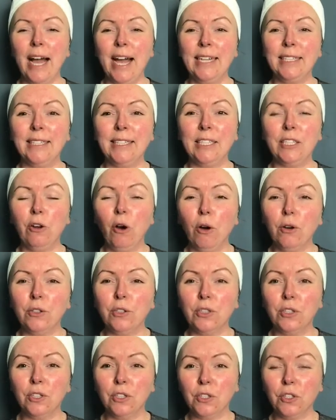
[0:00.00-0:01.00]

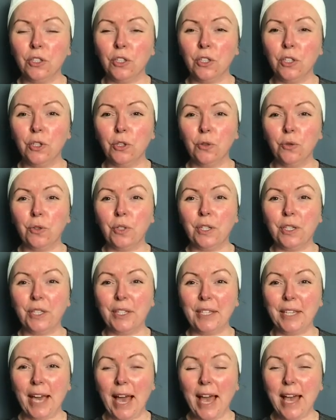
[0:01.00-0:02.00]
antioxidants that you can
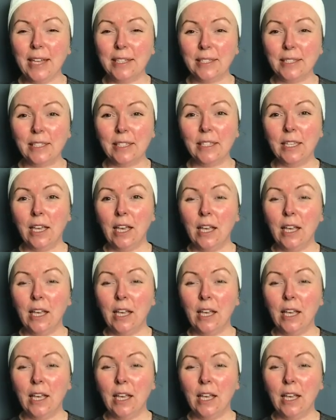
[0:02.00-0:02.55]
get.